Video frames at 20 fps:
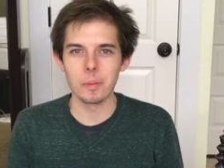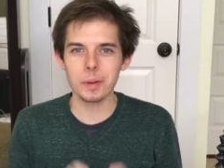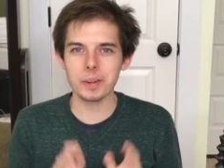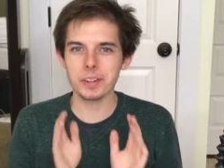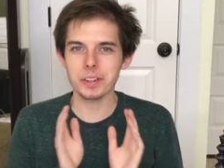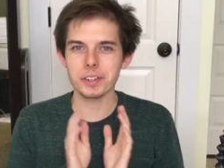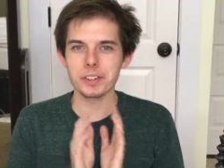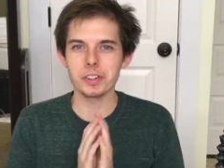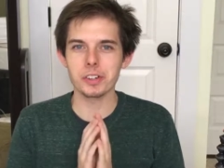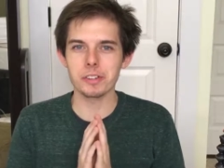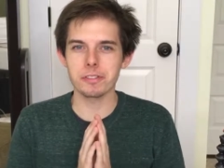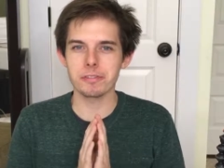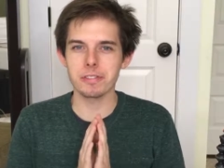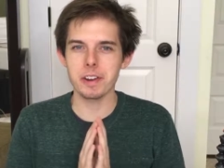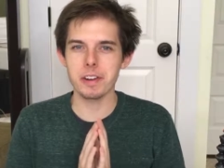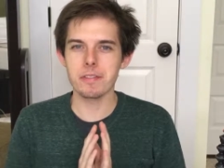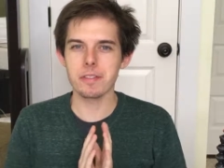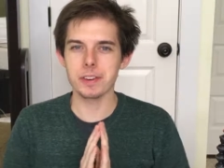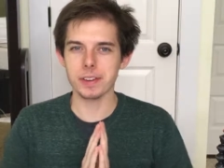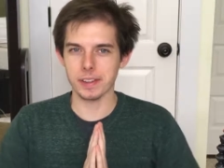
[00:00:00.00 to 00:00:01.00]
What are your
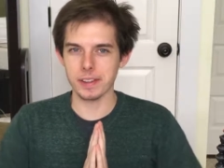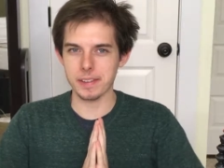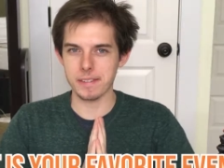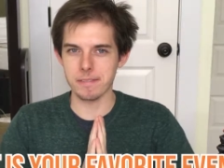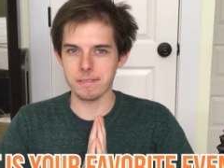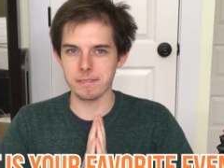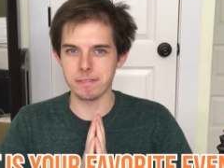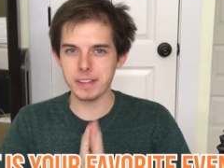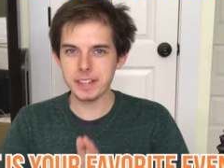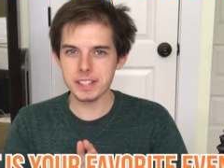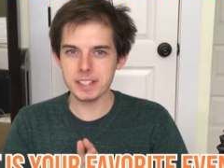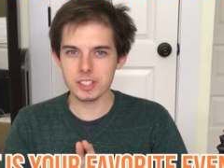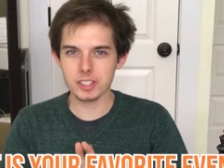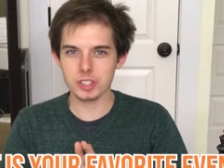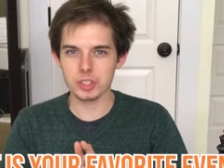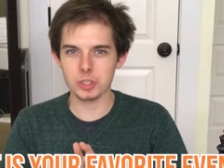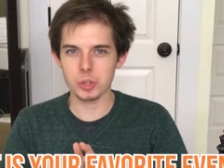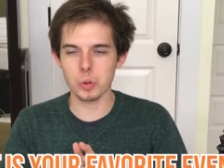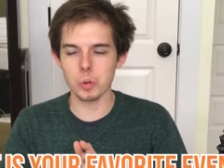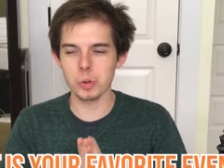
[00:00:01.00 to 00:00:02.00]
favorite
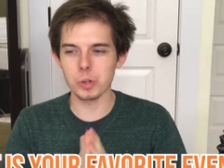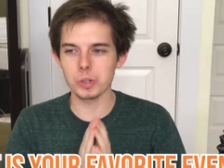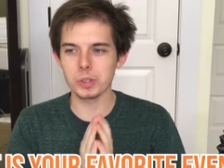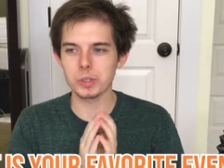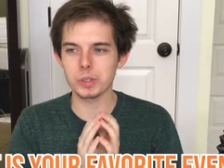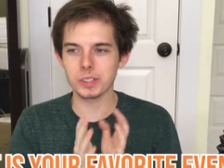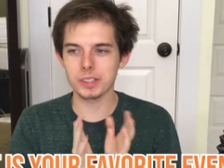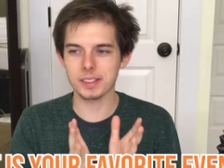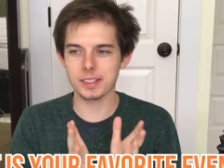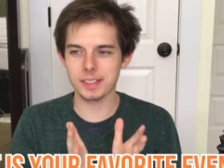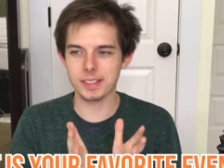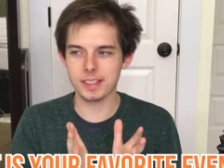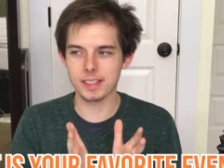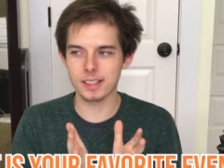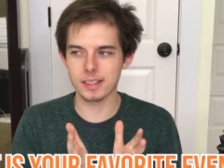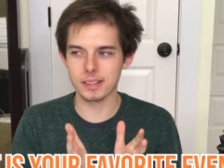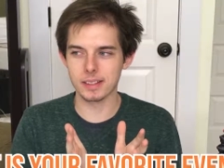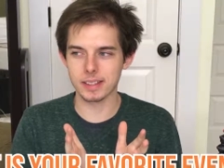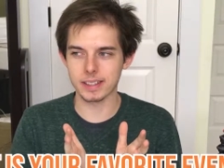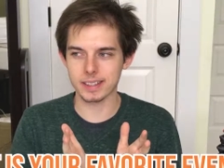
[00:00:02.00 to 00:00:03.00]
events or,
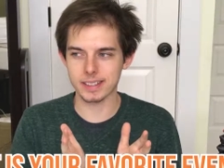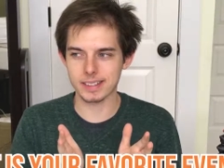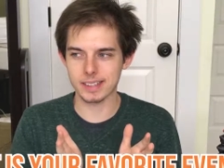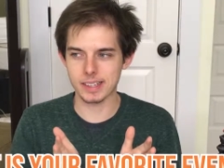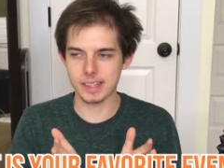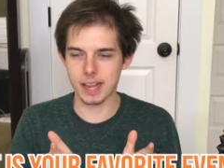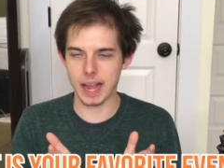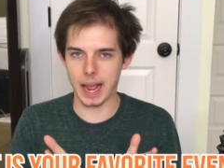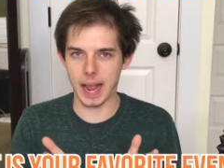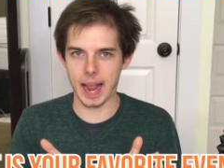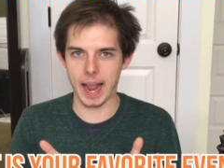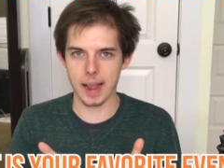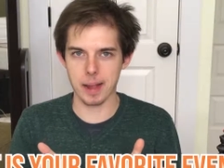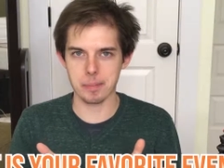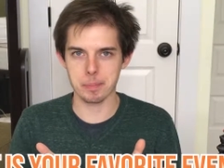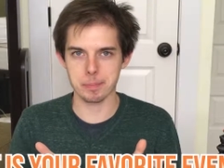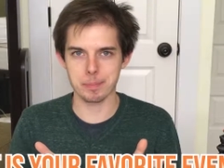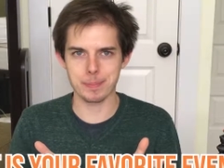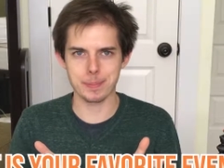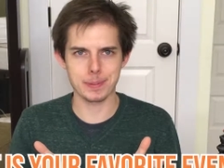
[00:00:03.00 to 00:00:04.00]
like,
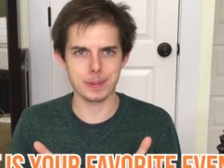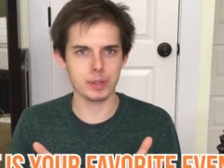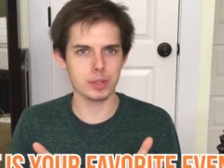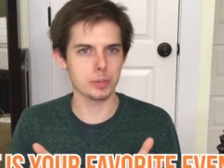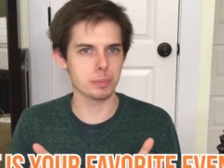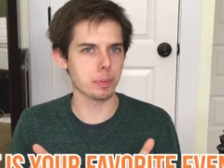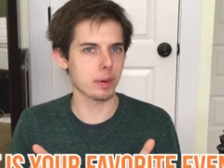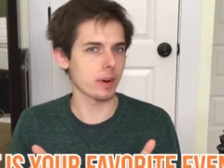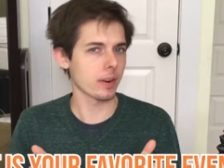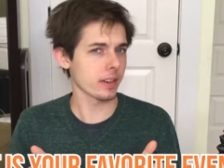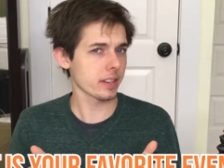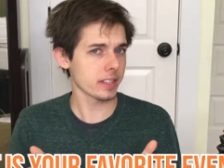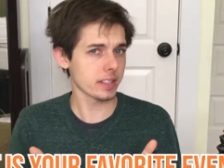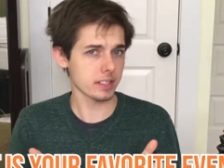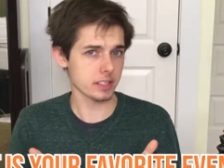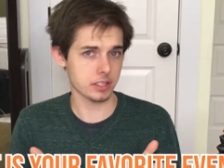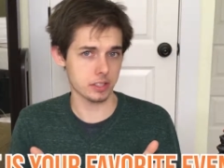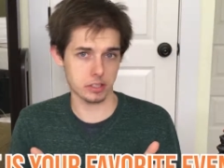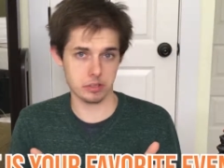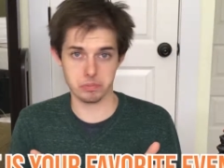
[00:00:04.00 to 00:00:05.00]
ha
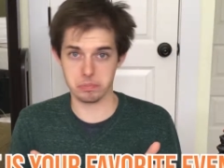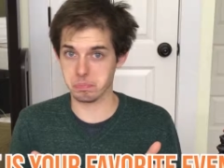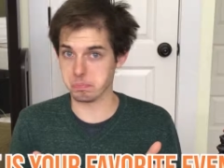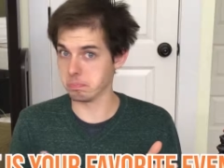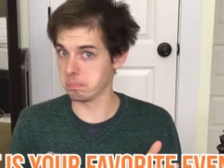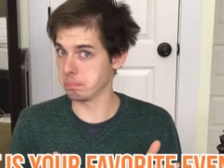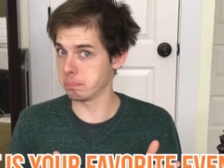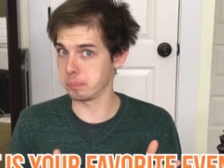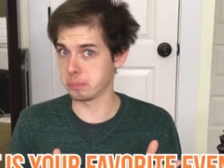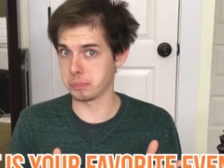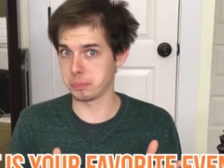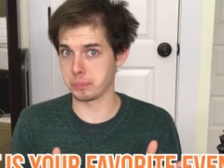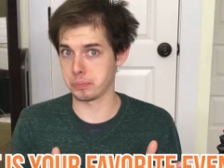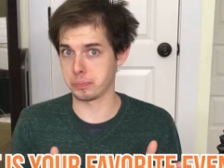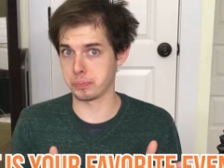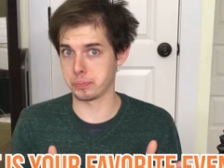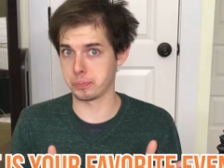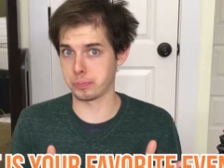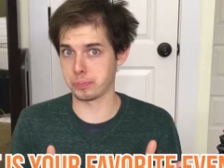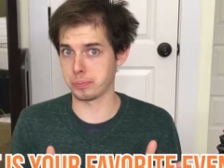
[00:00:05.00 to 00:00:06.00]
parties?
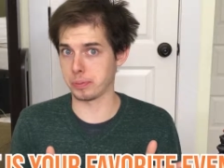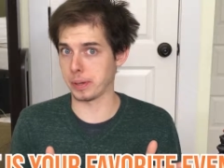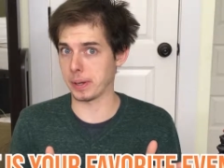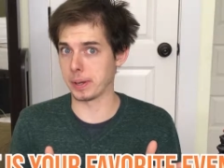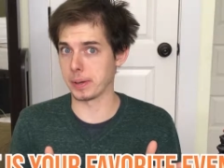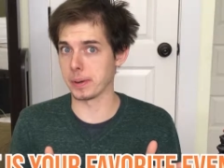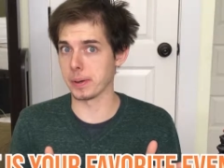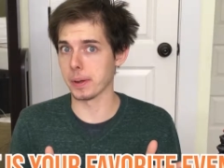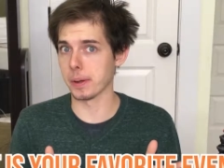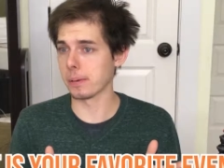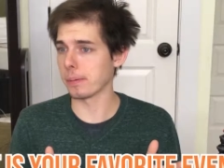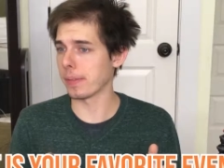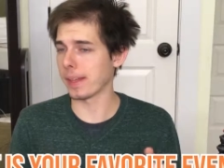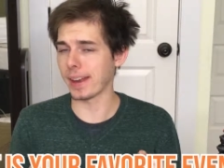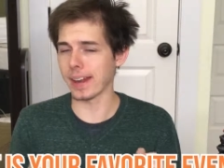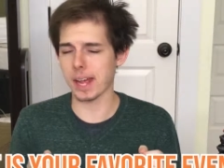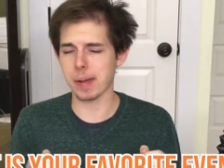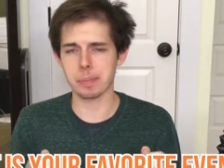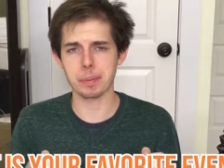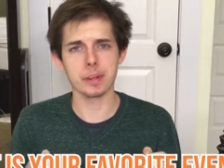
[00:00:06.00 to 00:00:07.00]
I don't know,
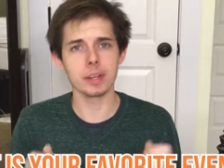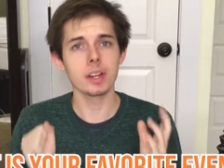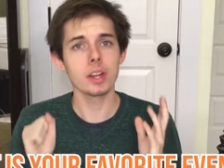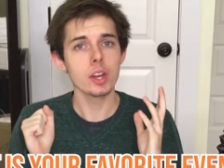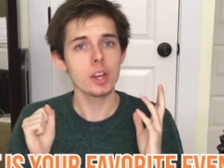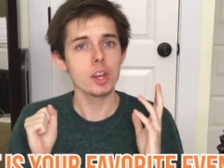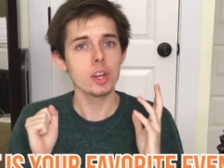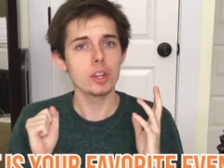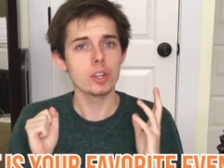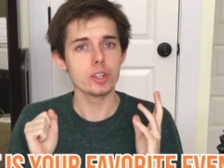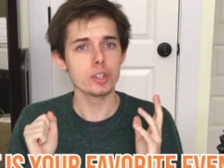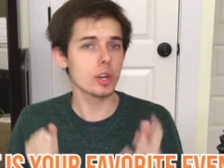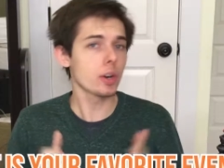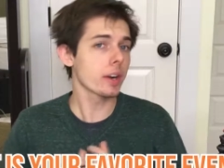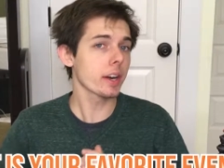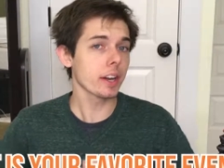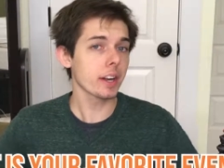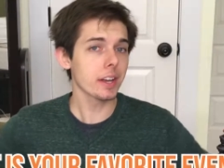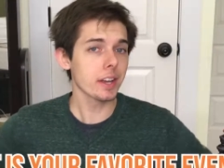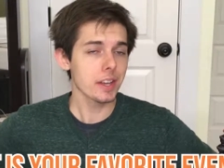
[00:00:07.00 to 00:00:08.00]
that happen
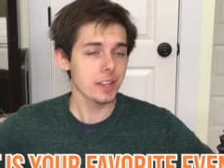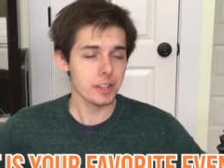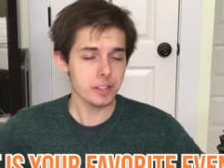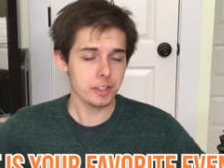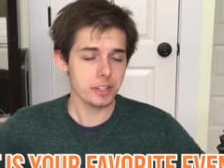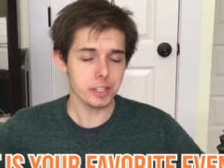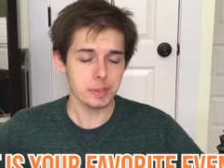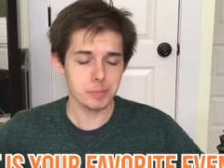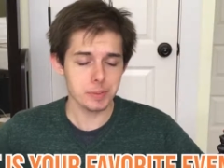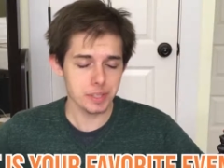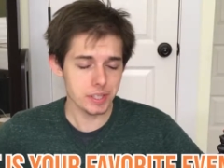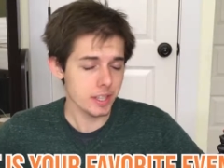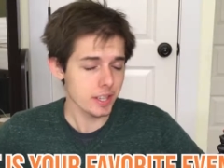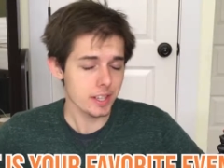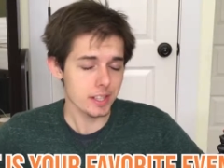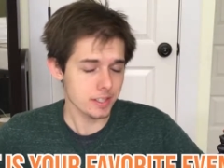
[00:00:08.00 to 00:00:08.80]
during the Christmas